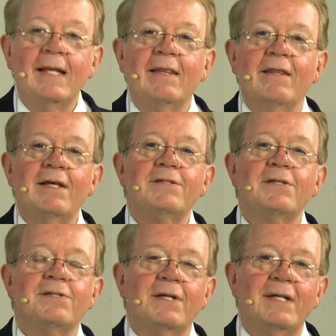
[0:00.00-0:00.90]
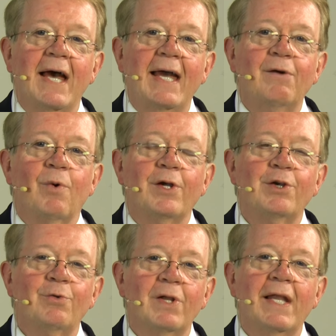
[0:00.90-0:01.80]
This is a day where
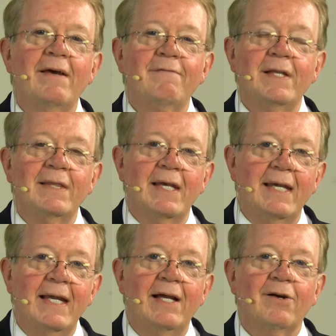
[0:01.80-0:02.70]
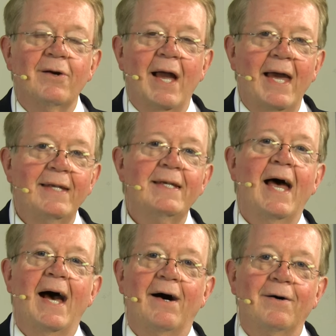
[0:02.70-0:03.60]
you live in the here and
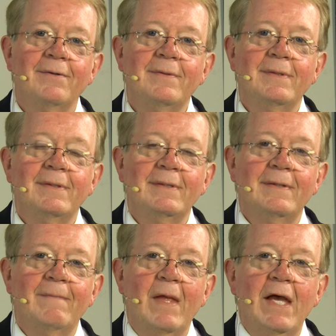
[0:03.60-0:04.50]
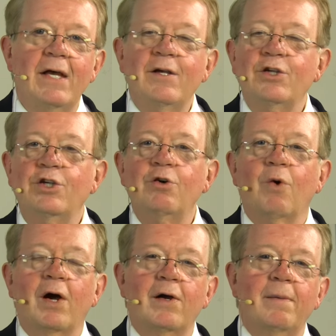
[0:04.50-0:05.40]
now. You
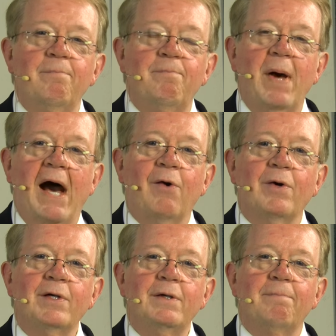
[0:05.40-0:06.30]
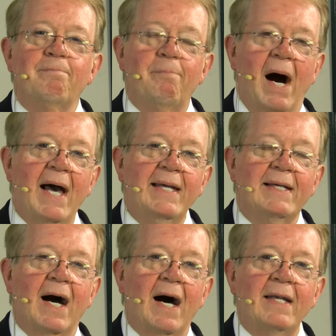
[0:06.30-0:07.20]
are empowered by
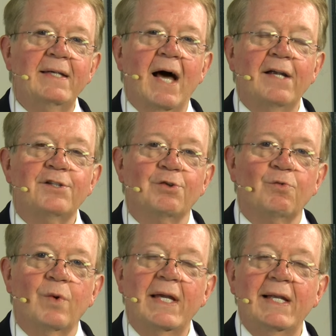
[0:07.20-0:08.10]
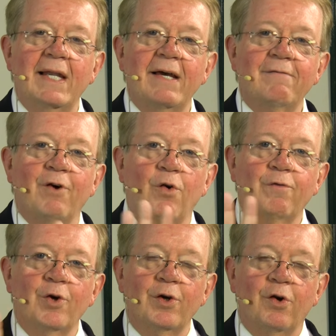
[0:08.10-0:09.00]
God not to relive
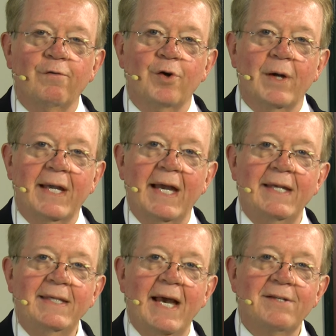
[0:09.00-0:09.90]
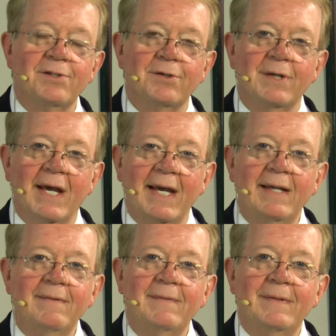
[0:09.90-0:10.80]
over and over again
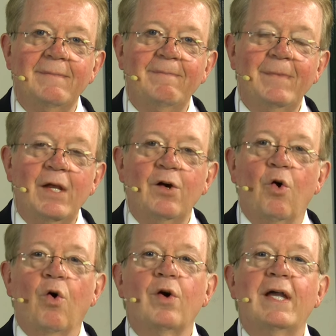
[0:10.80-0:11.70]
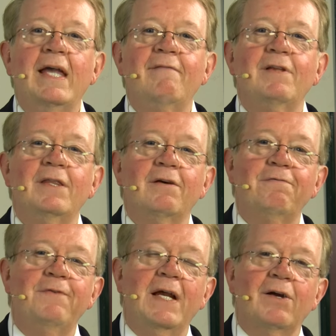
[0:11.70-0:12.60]
yesterday, or even the
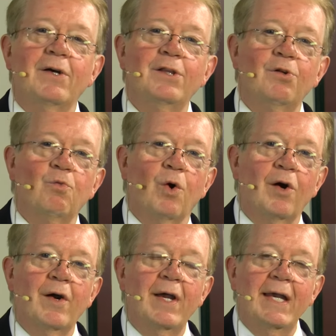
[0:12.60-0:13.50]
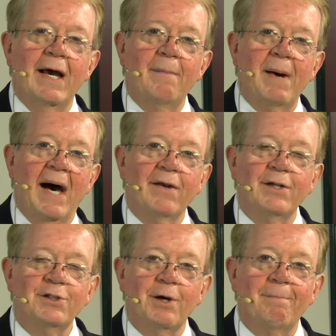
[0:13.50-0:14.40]
fear and the worry about
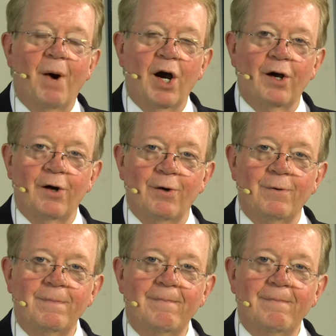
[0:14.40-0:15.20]
a tomorrow.